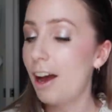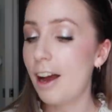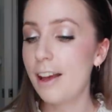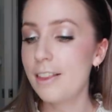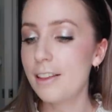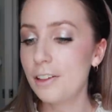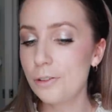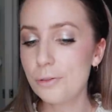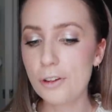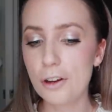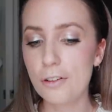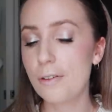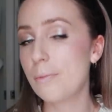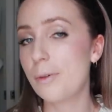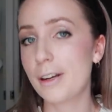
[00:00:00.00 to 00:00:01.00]
I think you'll
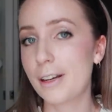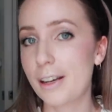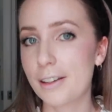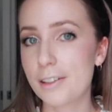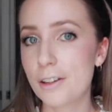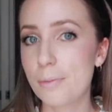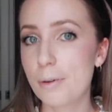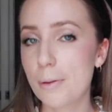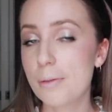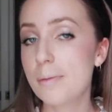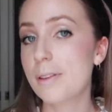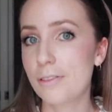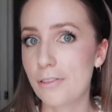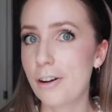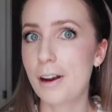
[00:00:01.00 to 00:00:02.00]
know if I'm pregnant because I'll probably be
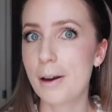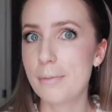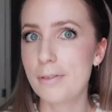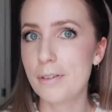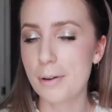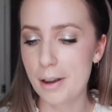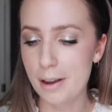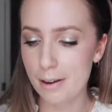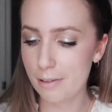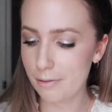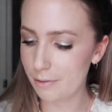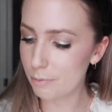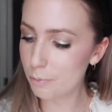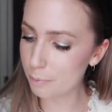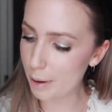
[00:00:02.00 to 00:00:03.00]
throwing up everywhere.
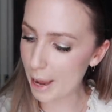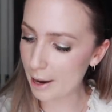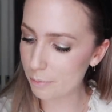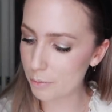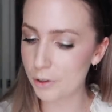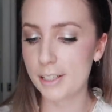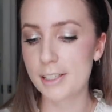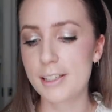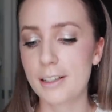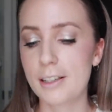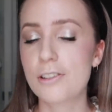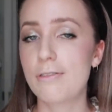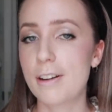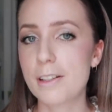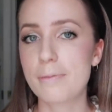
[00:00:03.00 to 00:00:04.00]
Bad morning
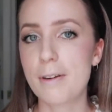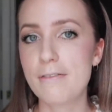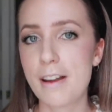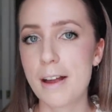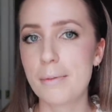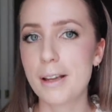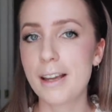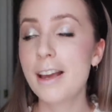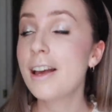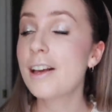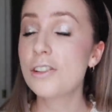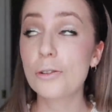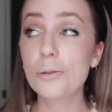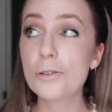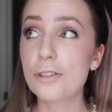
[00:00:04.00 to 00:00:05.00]
sickness runs in my family.
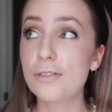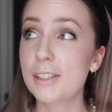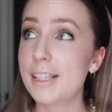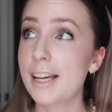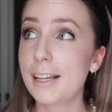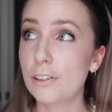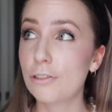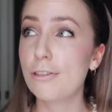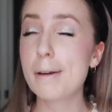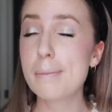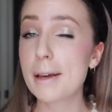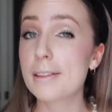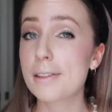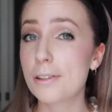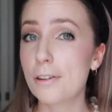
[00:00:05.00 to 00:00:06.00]
So also if I take three
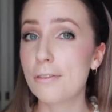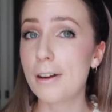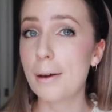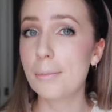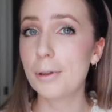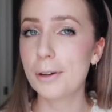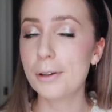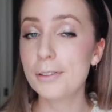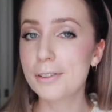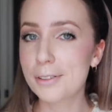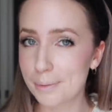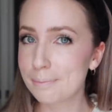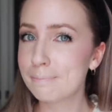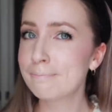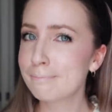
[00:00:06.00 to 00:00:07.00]
months off
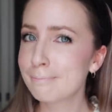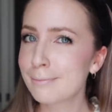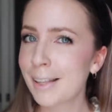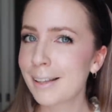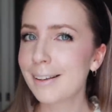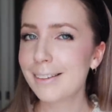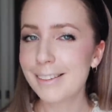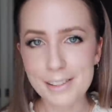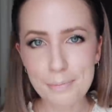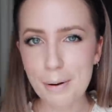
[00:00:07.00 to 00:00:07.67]
uploads, it's